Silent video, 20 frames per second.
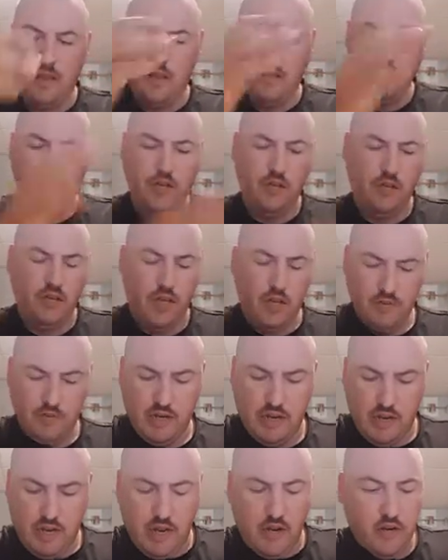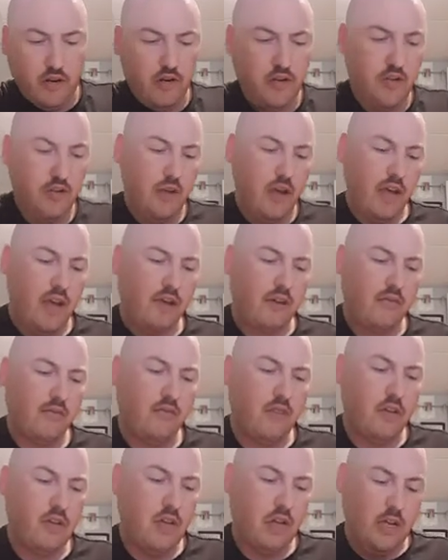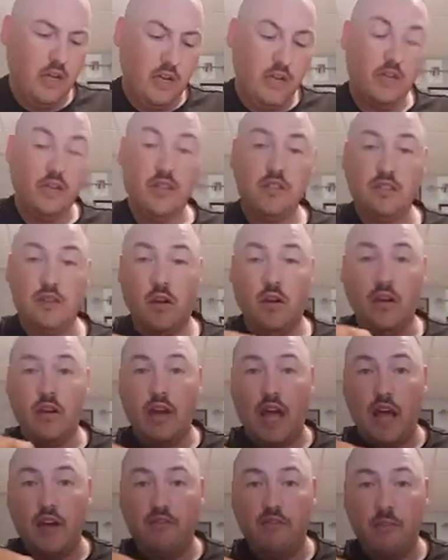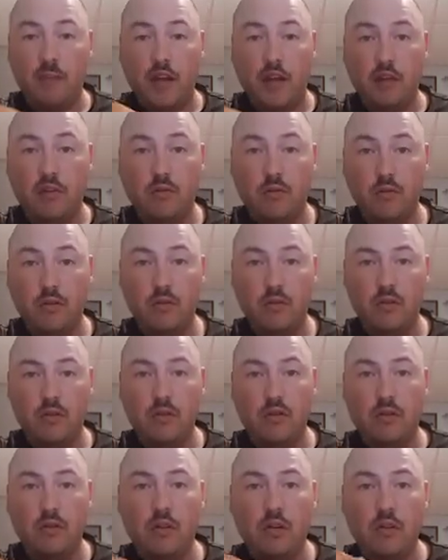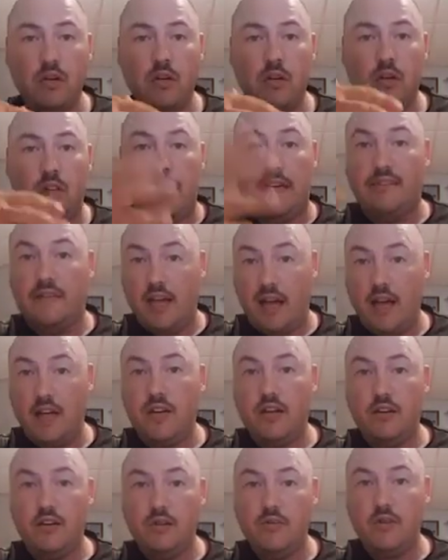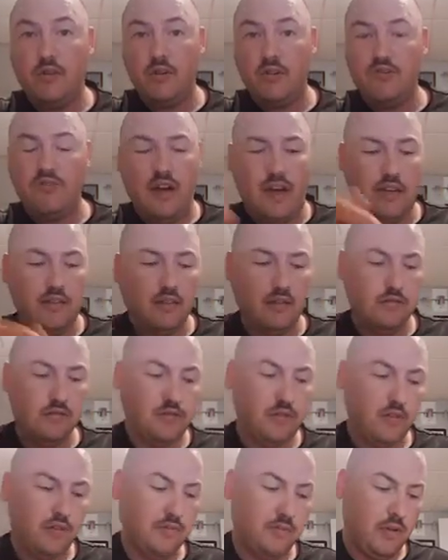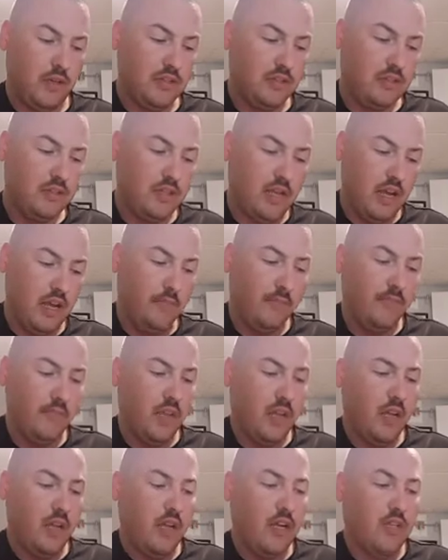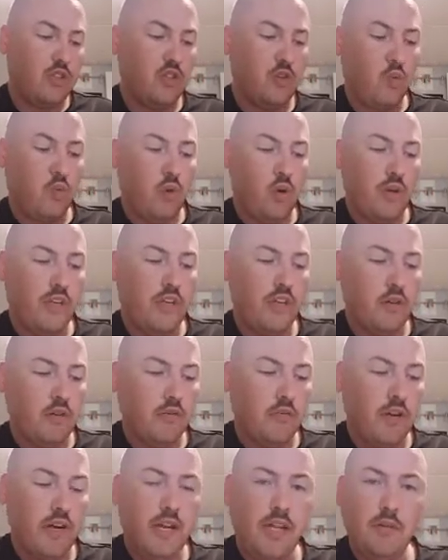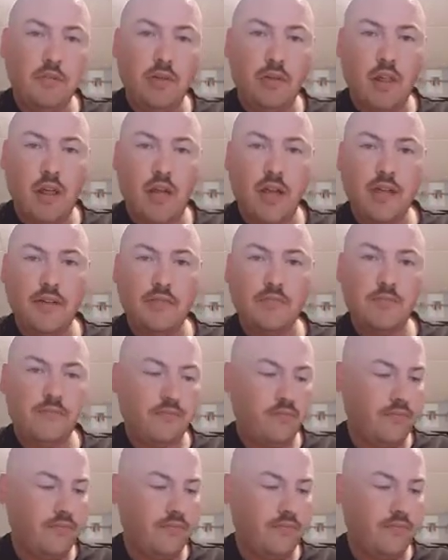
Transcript: Then you come to here and you have, and these are in alphabetical order, like the anger, where you find those places at. Here's your 1 year reading plan.